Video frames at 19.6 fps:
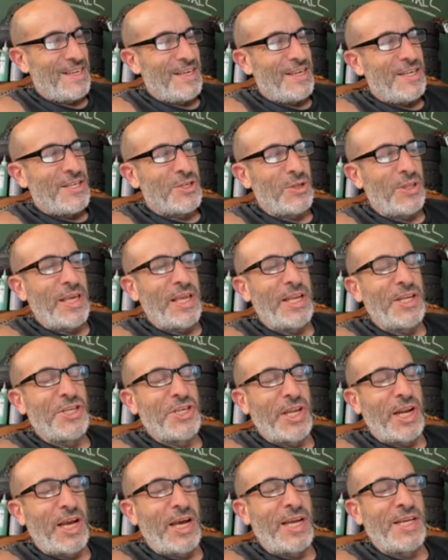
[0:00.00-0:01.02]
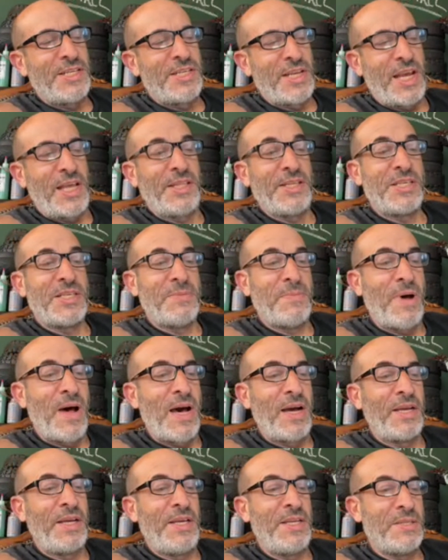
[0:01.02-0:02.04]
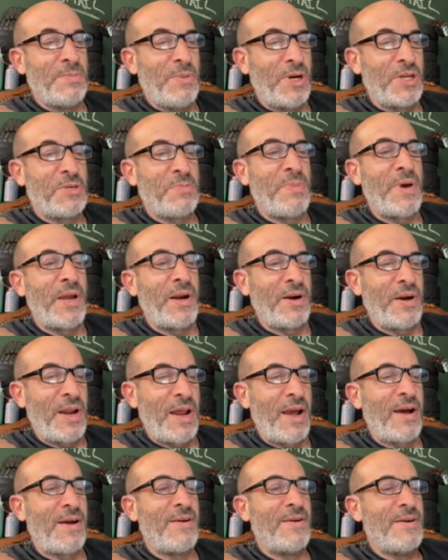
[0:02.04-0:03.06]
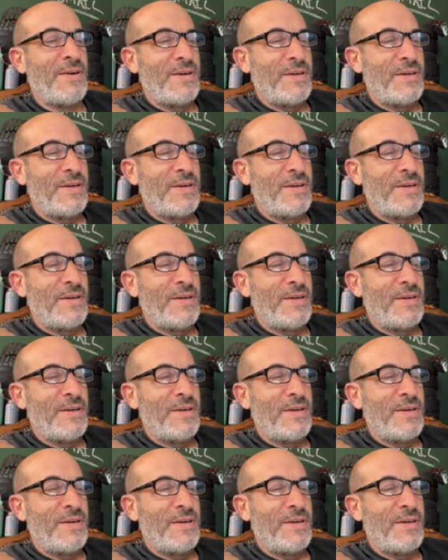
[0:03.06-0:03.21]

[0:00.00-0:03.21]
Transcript: So Lady Jedi is saying the smog is much better now.